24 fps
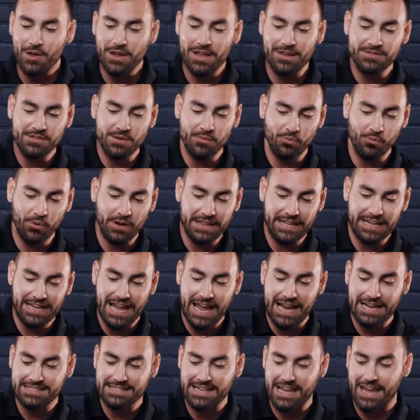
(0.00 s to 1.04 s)
You have some really
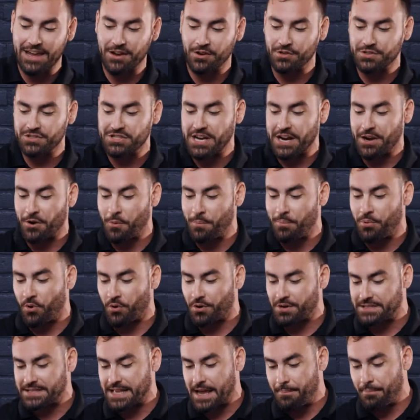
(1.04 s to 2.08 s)
nice air channel
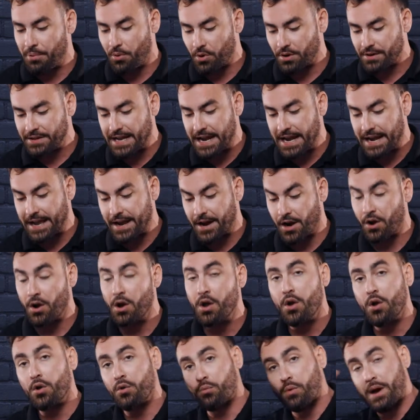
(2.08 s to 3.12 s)
ports that port that air
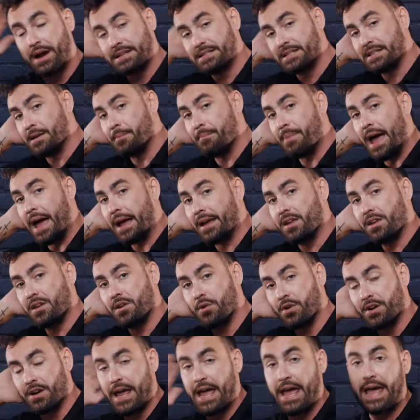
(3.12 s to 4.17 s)
right to the back of
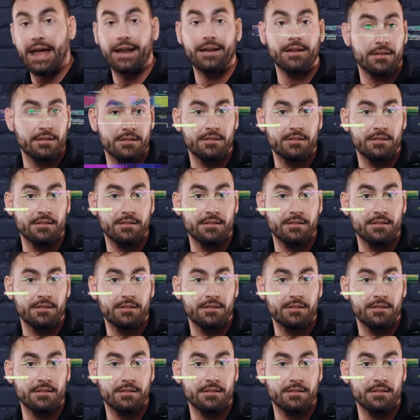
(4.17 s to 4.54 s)
your head.